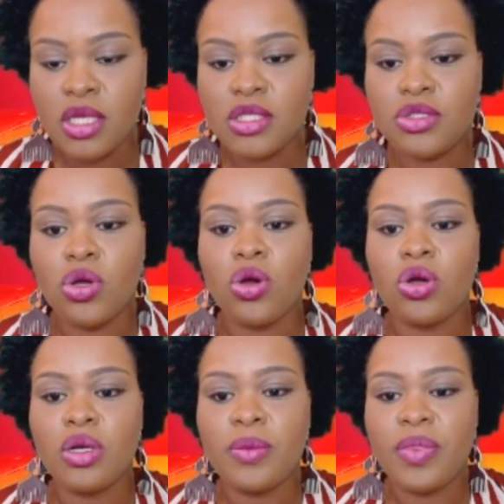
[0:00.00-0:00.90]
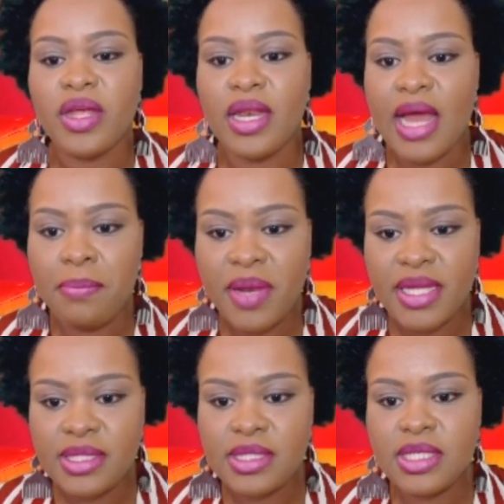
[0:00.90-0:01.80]
So the
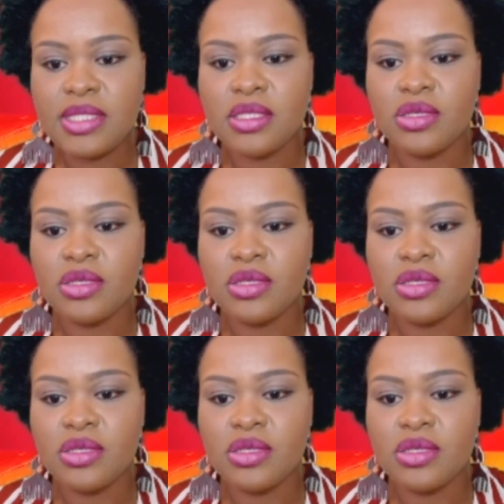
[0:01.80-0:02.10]
Lapland seat,